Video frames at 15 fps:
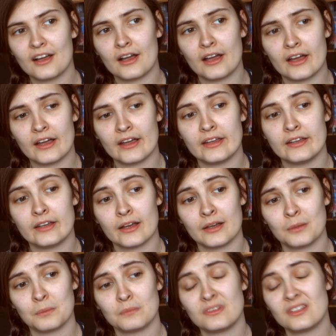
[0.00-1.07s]
I
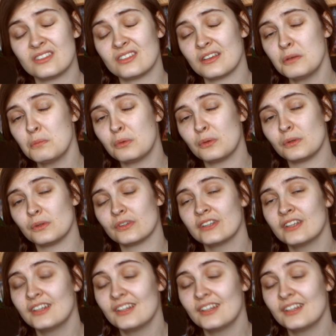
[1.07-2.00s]
am disabled.